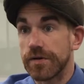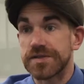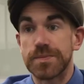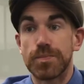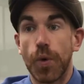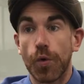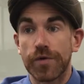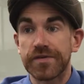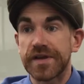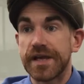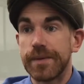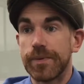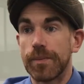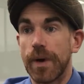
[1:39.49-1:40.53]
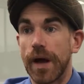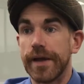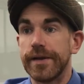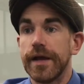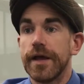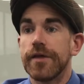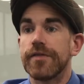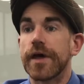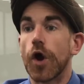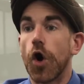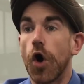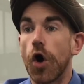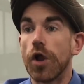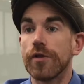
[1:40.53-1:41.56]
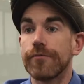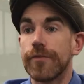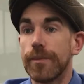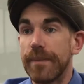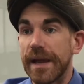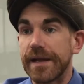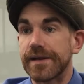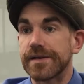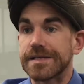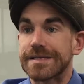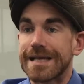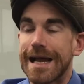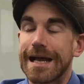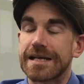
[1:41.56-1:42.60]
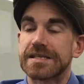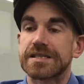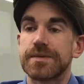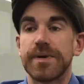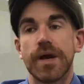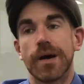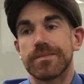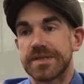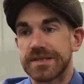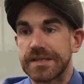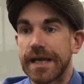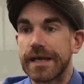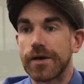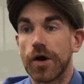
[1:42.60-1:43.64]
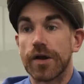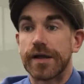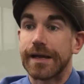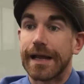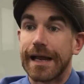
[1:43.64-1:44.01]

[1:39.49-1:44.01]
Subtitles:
it's important to keep in mind that all of the maintenance has to be up to date on it